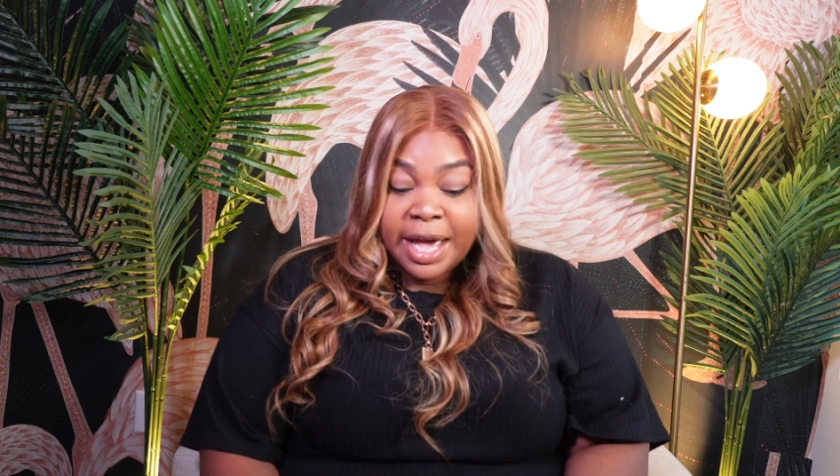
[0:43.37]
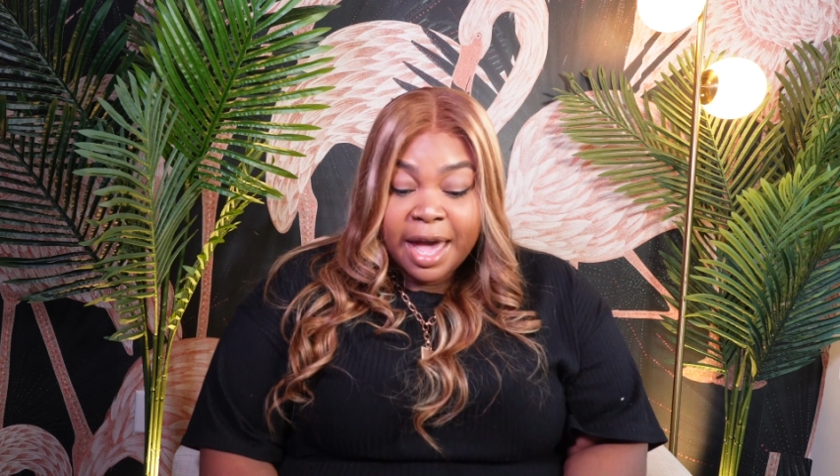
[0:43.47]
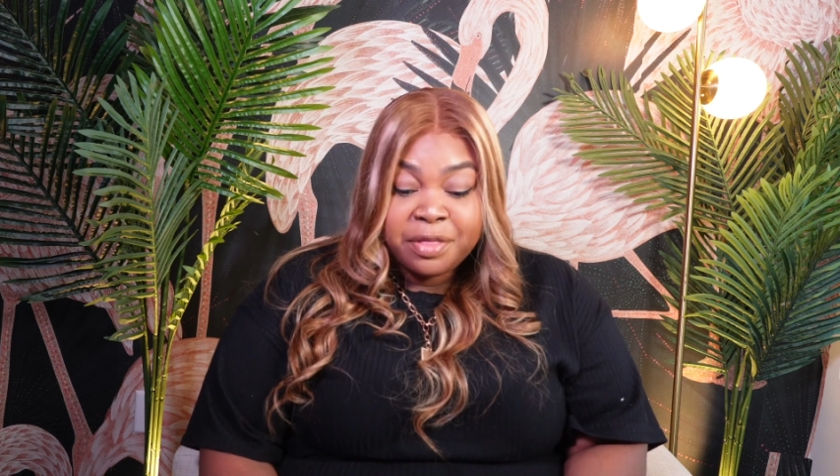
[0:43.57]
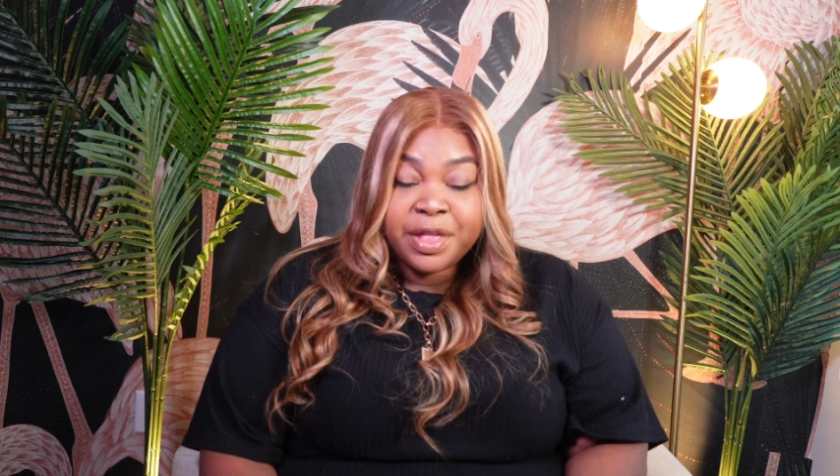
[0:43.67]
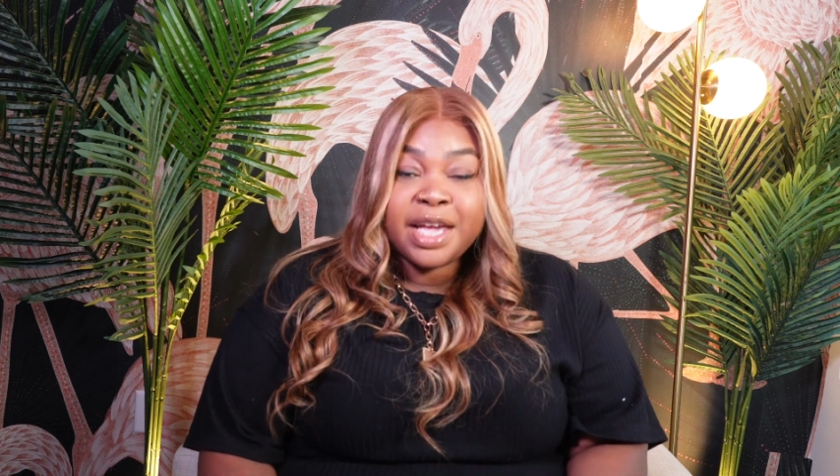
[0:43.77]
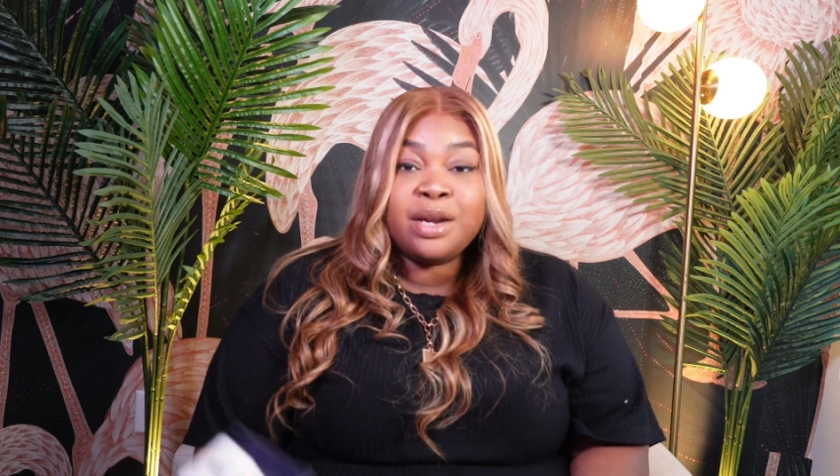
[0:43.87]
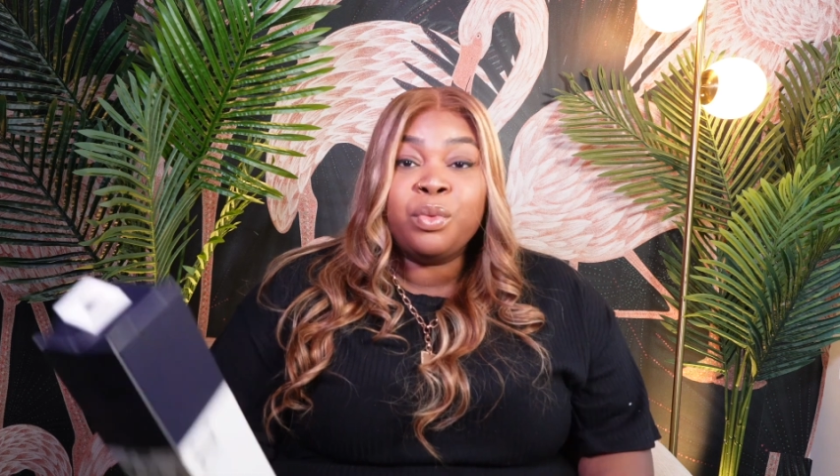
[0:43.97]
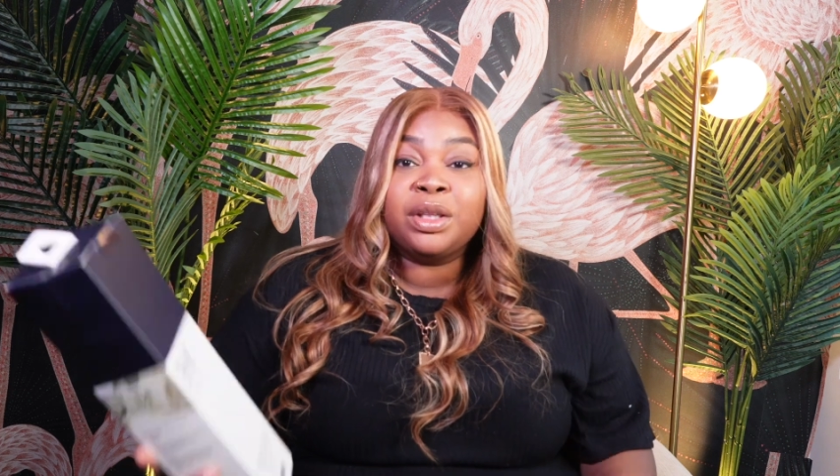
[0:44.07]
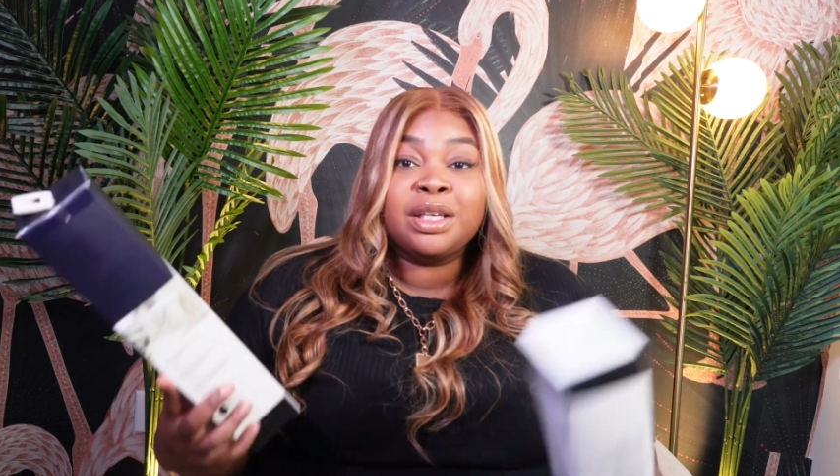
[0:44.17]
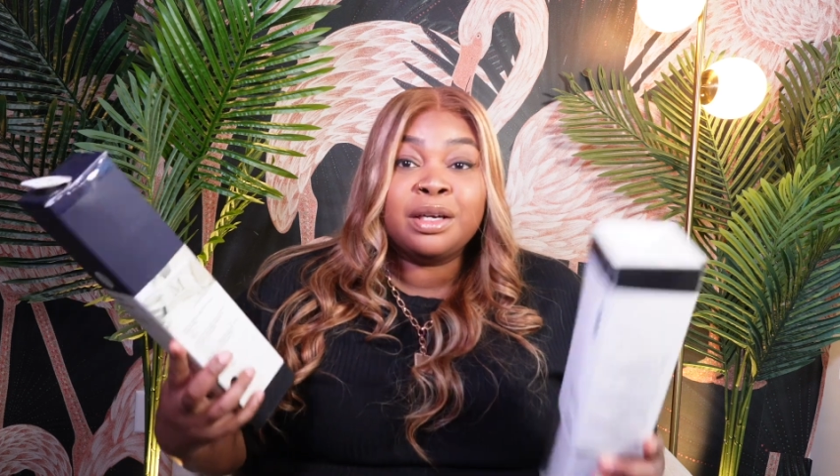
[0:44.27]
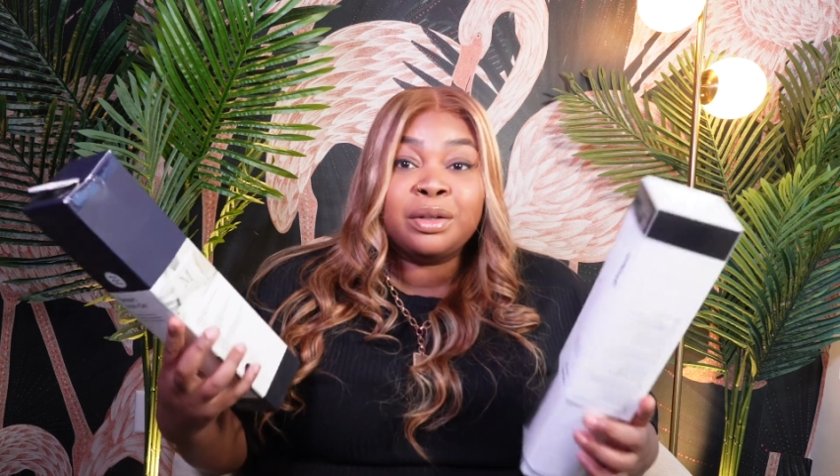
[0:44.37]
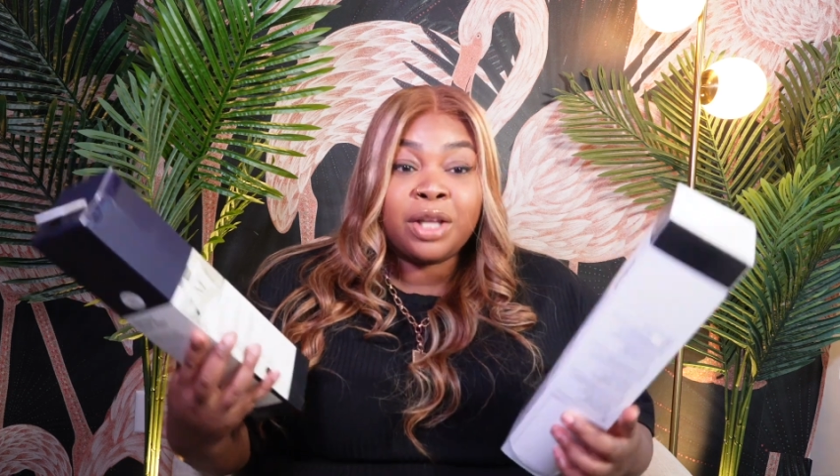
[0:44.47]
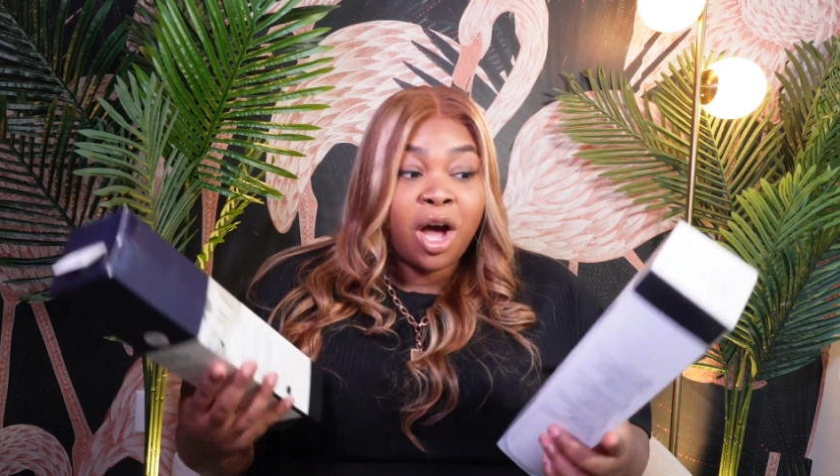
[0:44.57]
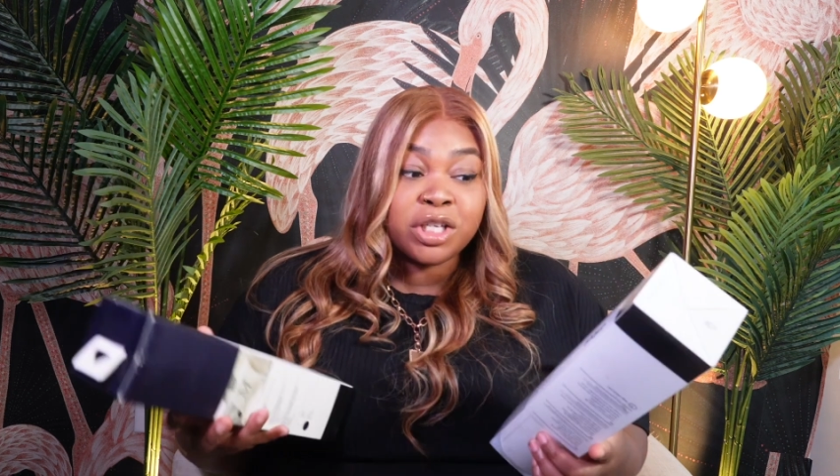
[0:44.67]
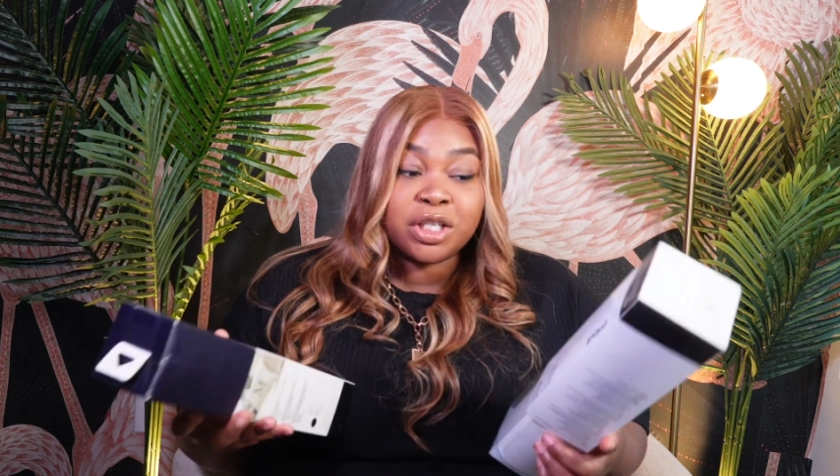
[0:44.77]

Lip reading: And then with the launch